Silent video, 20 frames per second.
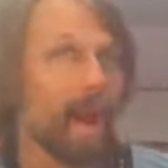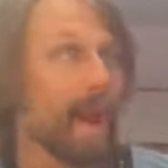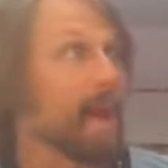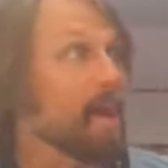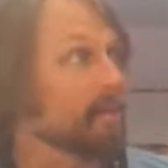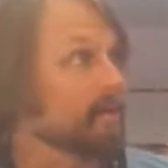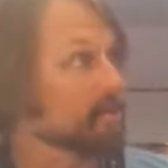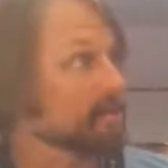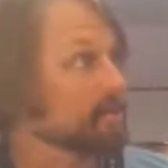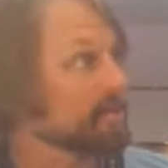I
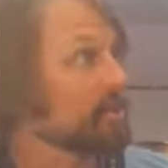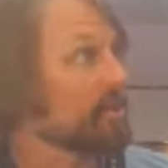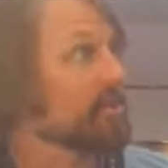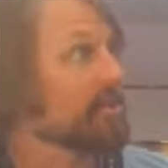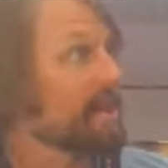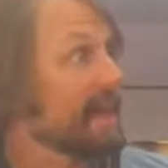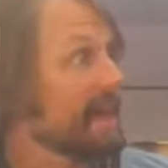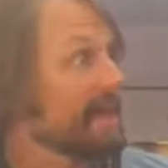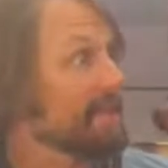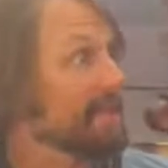understood
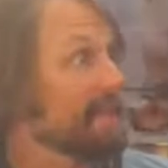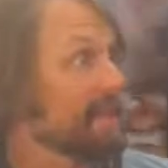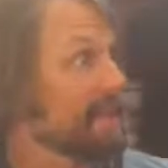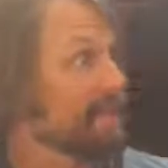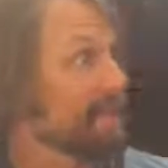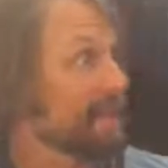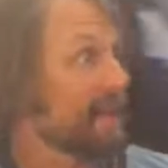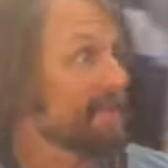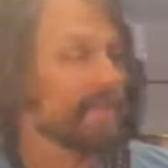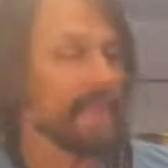that
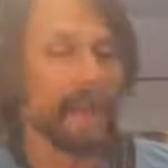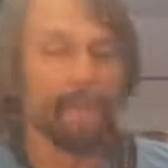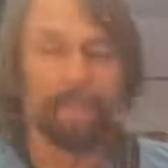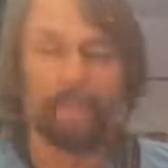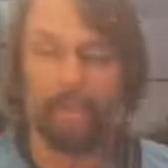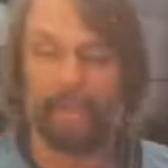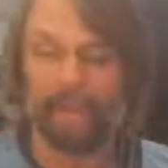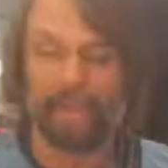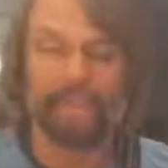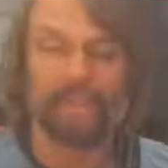then at that
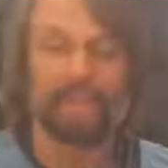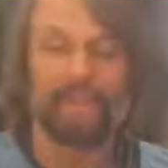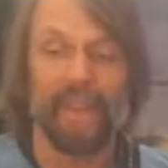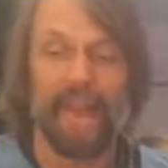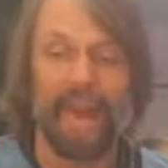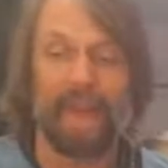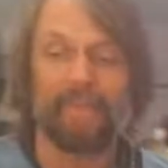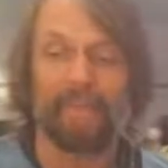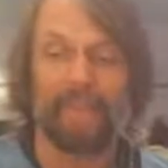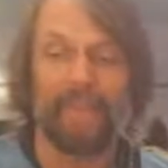point, because even
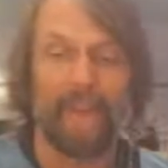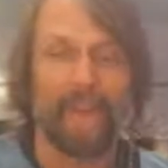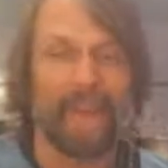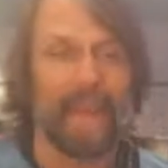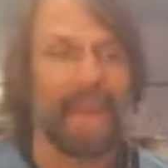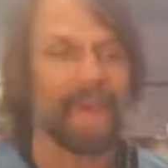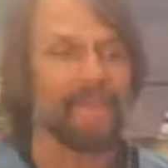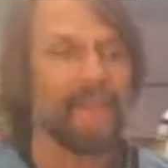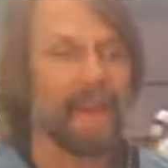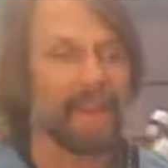after that, I
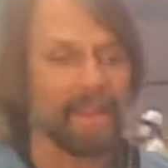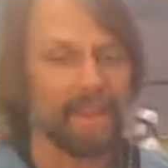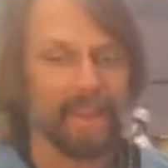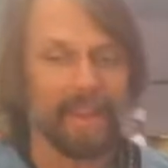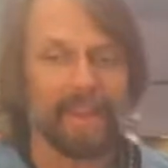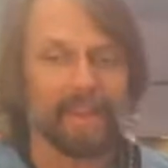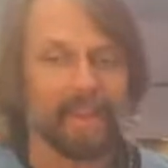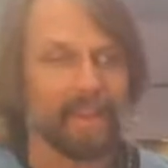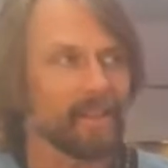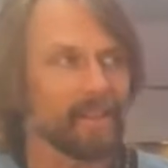had that
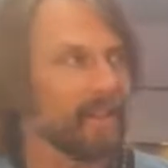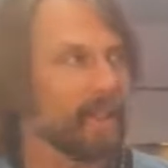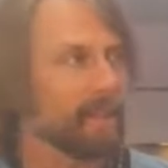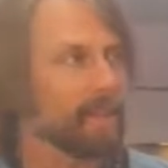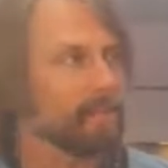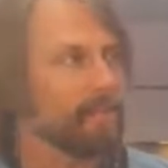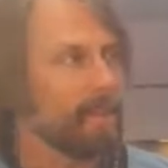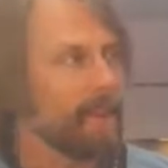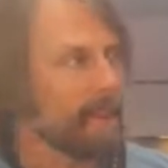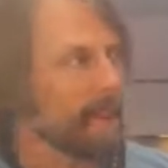inkling
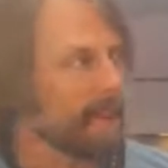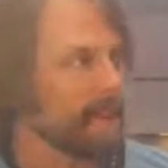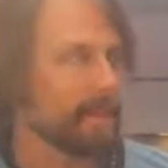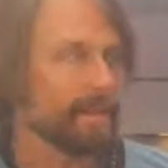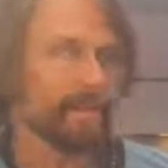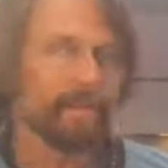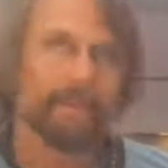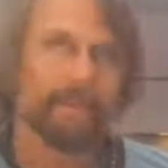like, man,